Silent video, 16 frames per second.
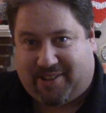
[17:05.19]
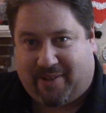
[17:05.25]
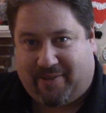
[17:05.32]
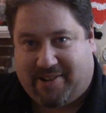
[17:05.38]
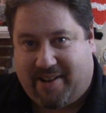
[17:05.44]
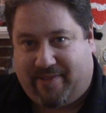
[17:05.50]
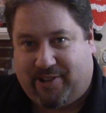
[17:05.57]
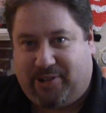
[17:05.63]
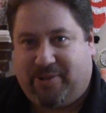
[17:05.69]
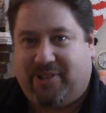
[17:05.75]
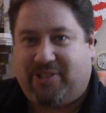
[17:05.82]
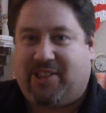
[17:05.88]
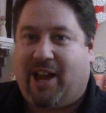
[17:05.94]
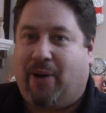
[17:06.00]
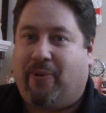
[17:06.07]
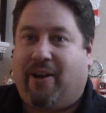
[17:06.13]
I would never do
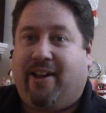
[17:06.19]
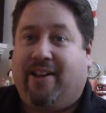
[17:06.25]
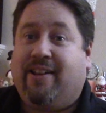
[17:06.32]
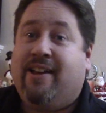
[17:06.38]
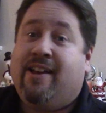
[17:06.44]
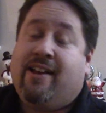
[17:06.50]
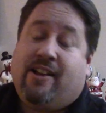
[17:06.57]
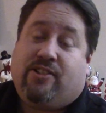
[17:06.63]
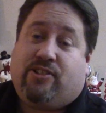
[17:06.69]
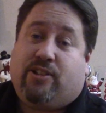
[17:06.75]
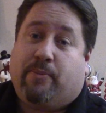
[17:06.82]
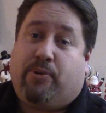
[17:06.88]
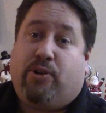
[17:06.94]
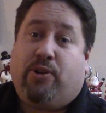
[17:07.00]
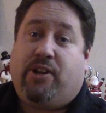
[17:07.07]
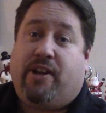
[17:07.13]
it that way. It's the
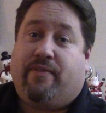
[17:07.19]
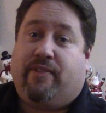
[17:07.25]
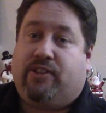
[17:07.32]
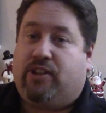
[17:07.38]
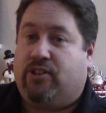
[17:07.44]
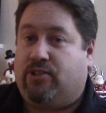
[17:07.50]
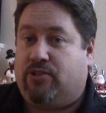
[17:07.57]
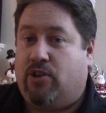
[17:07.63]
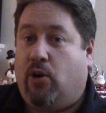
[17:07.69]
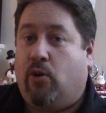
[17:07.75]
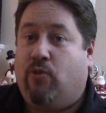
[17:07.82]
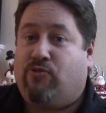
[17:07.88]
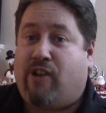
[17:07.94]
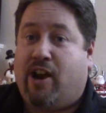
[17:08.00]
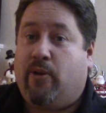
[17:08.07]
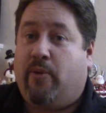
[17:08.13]
beauty of it. There's no
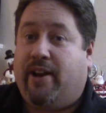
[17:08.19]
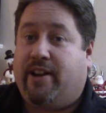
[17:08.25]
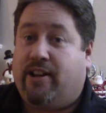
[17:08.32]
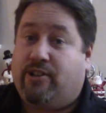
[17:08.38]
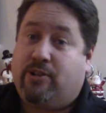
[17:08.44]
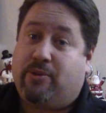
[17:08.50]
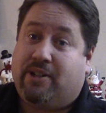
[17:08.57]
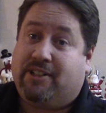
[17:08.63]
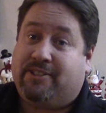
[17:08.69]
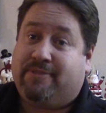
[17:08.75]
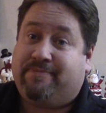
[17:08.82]
right way to do it,